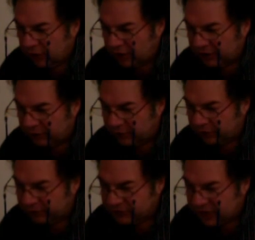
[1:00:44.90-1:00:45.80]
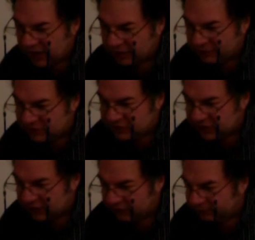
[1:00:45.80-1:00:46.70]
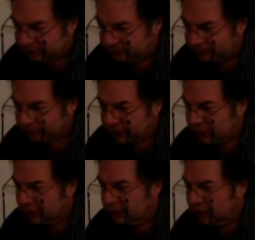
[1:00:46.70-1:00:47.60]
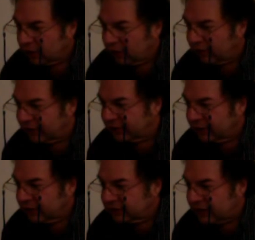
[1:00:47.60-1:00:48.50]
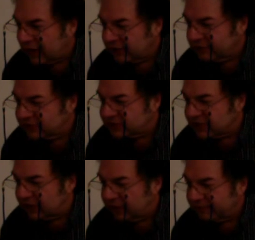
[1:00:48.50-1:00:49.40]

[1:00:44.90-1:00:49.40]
Here we go. Document setup. All right. Document setup.